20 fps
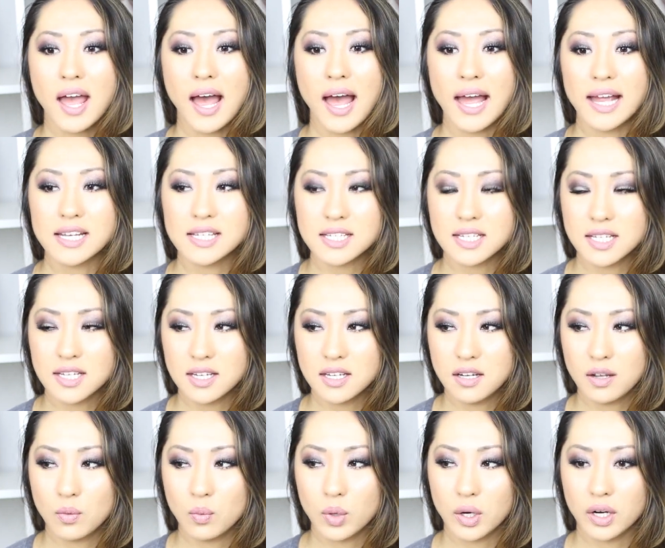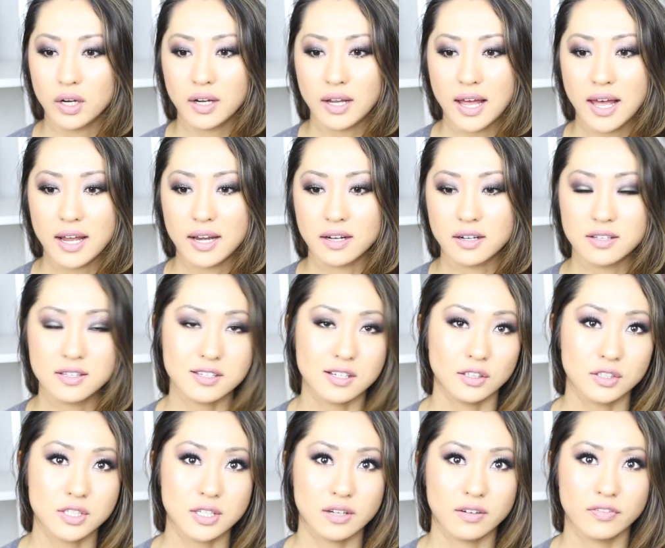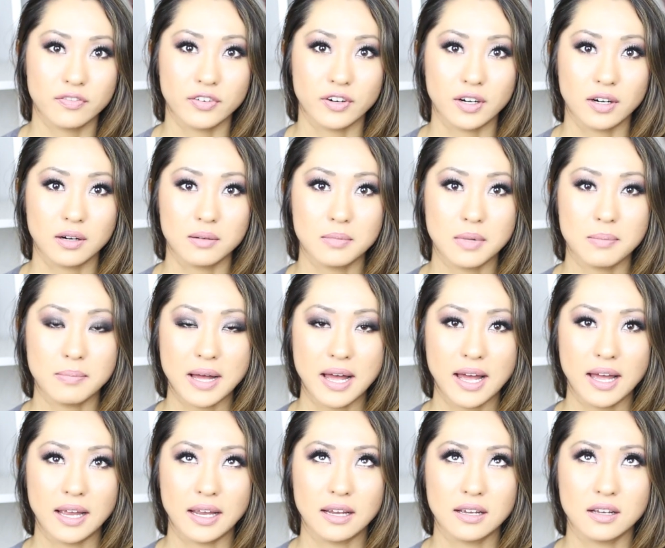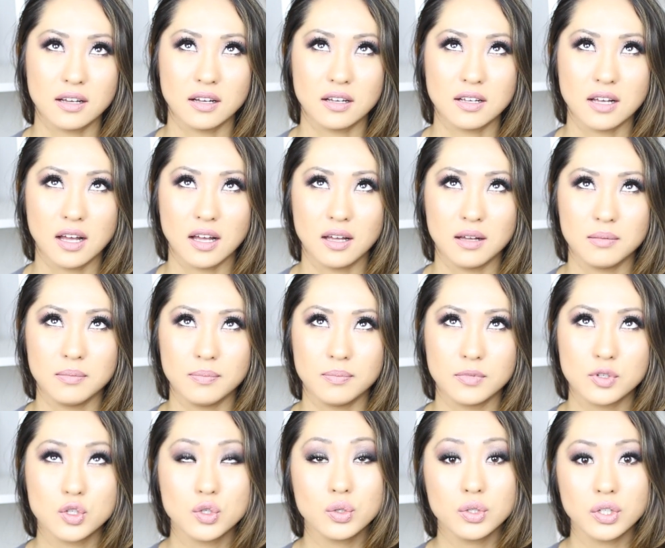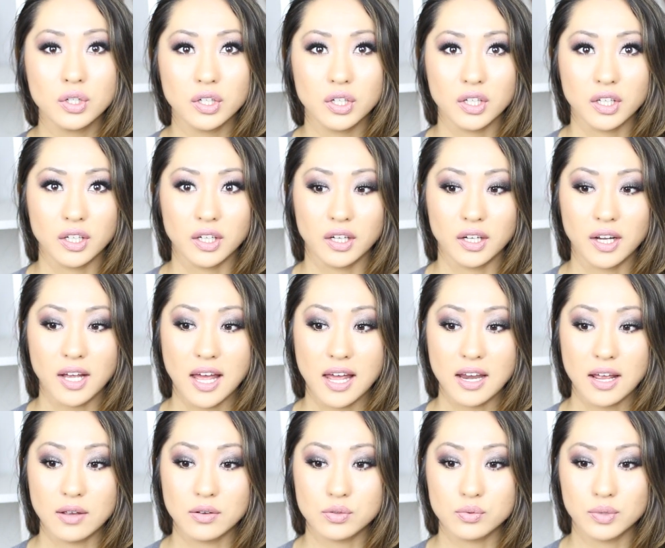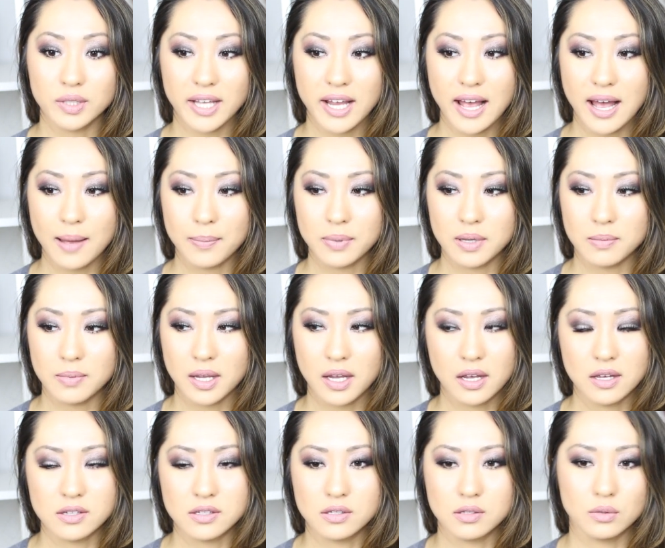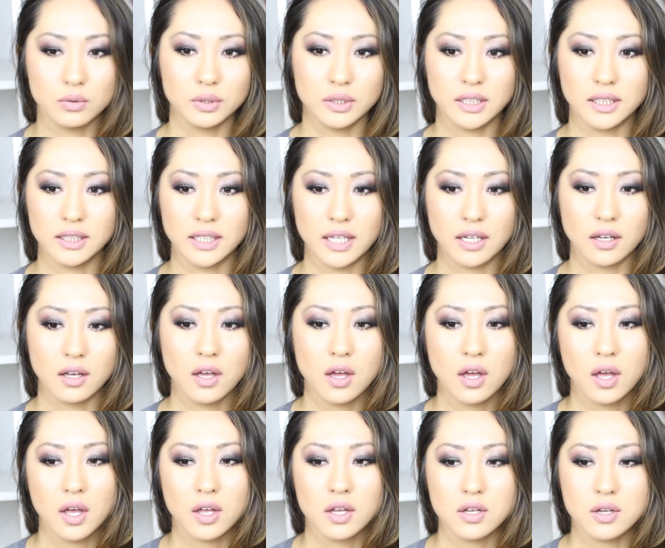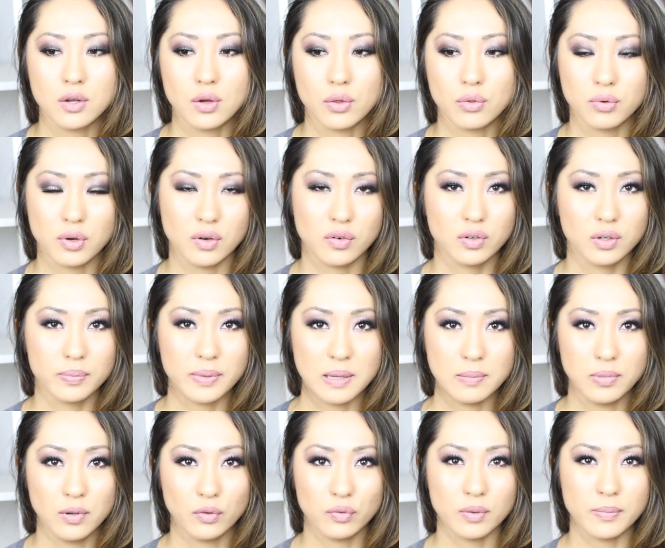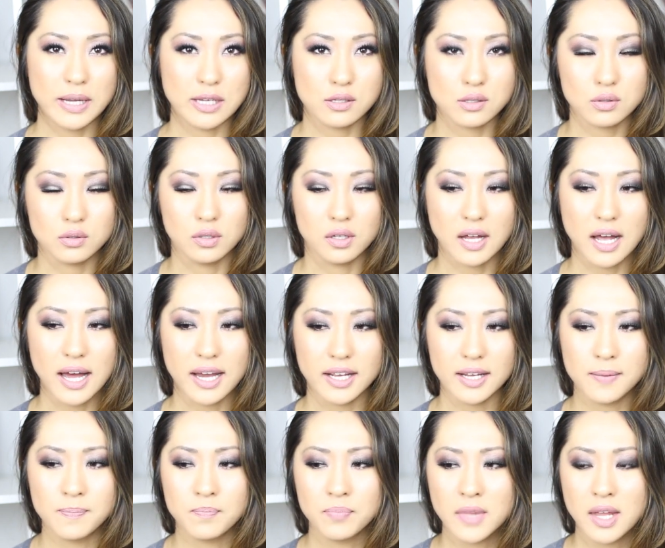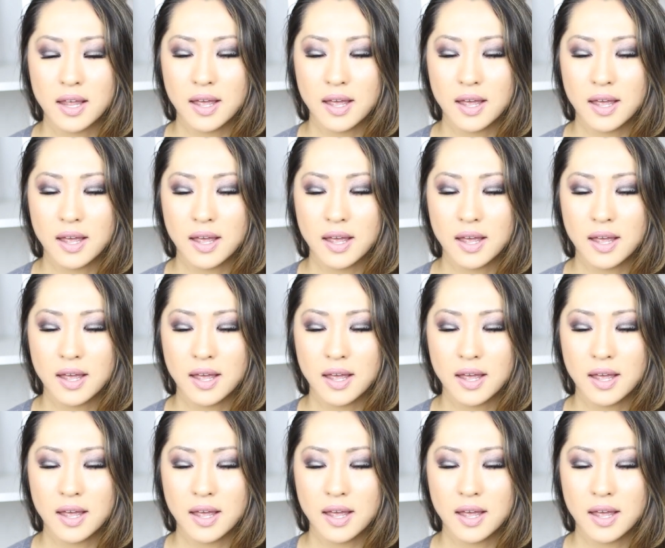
I did work at a consulting firm my junior year, and I was really happy because only like, you know, three or four people from my school got it.